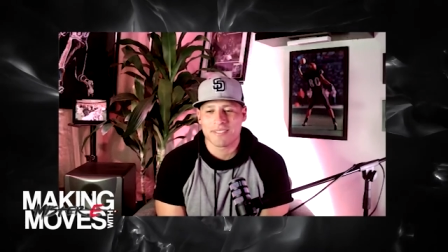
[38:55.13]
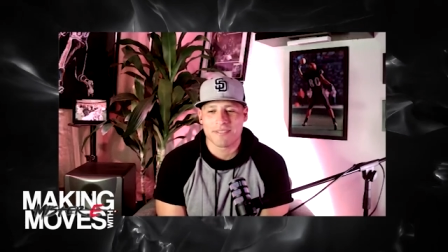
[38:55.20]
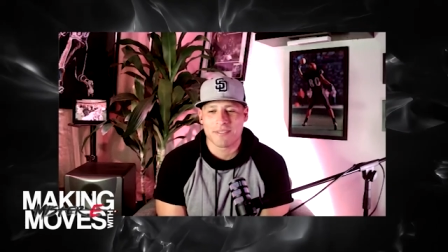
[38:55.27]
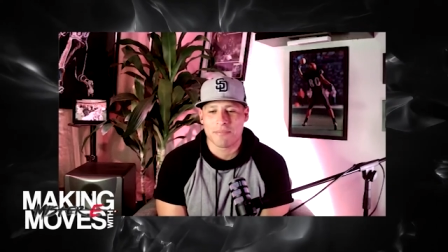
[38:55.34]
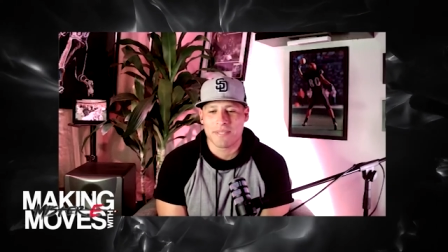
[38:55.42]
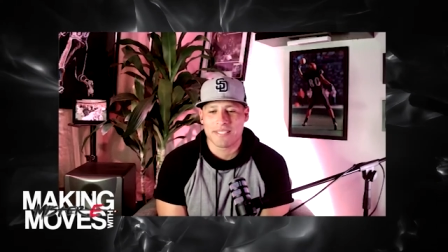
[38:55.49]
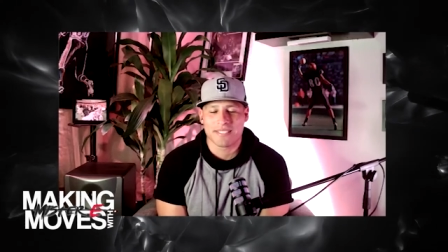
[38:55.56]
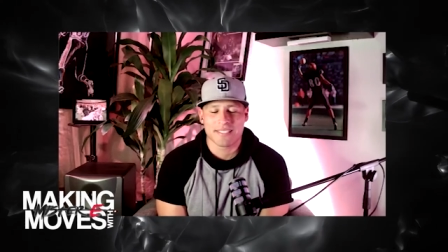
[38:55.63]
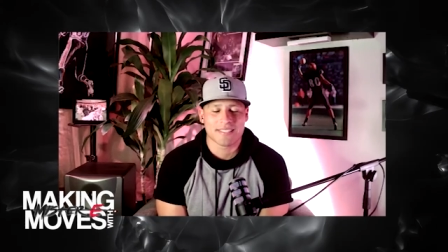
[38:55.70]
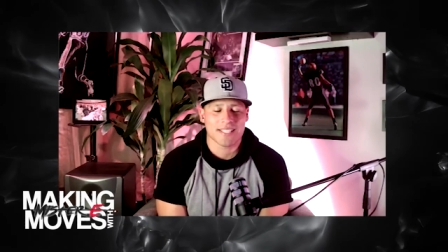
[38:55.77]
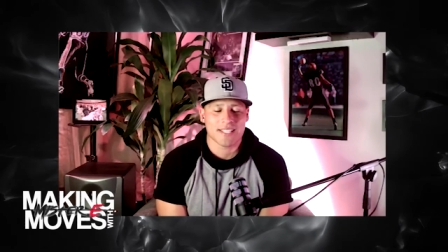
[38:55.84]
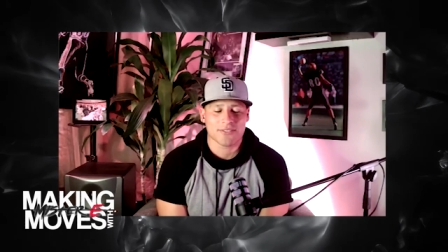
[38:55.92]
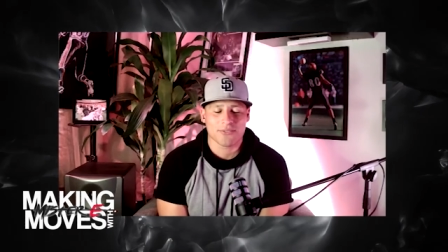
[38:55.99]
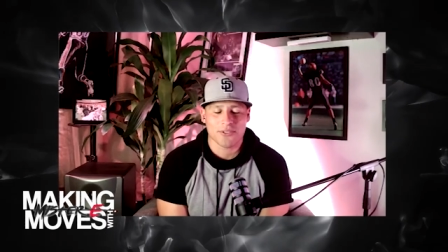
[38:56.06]
to be
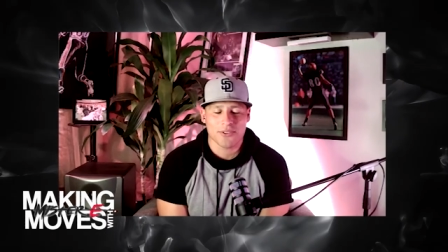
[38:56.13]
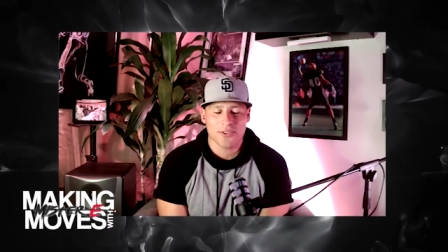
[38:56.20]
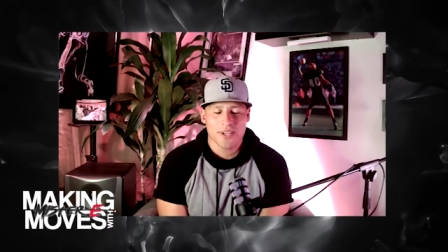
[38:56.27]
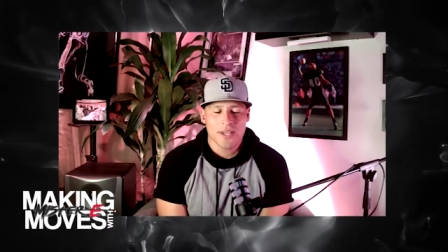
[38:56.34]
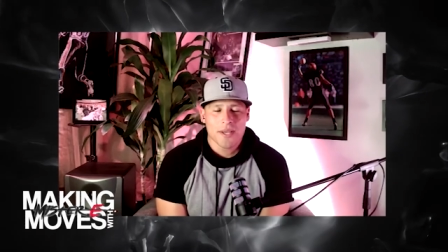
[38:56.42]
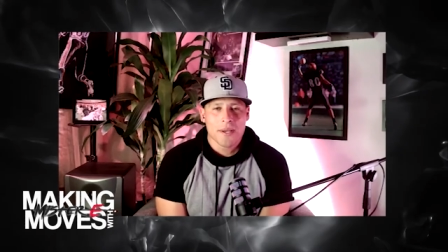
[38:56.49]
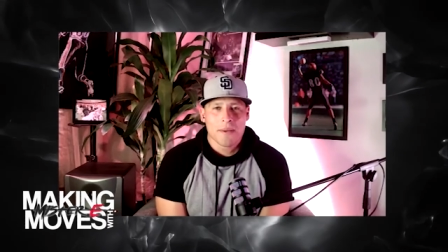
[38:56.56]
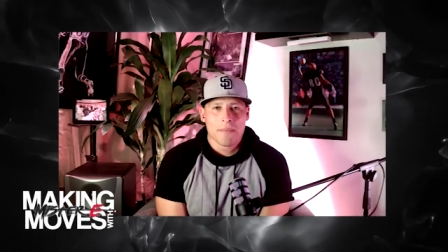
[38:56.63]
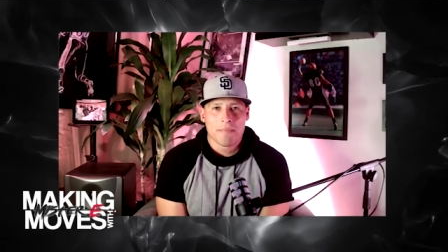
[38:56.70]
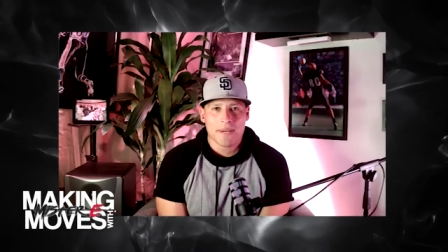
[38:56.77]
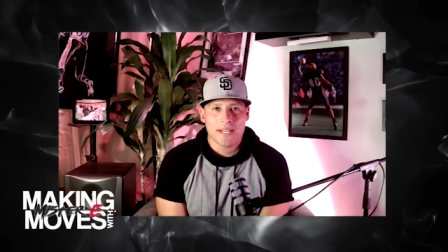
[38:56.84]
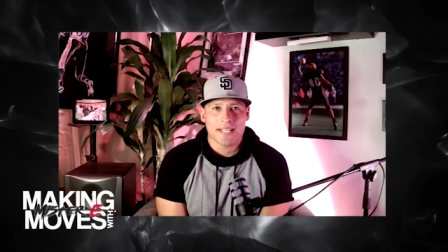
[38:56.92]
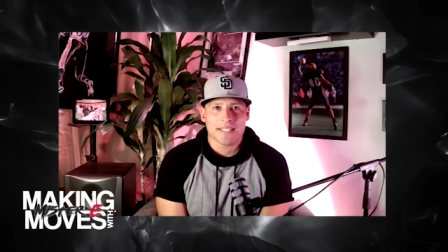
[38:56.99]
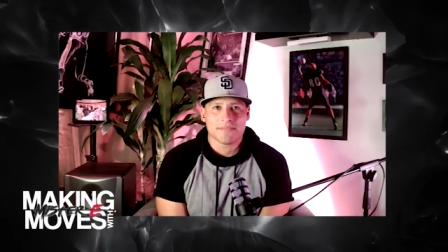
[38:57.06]
successful
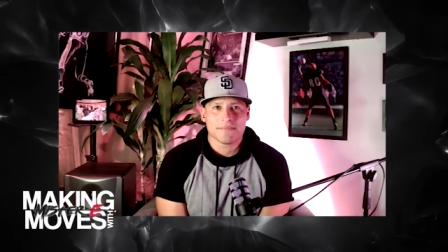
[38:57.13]
but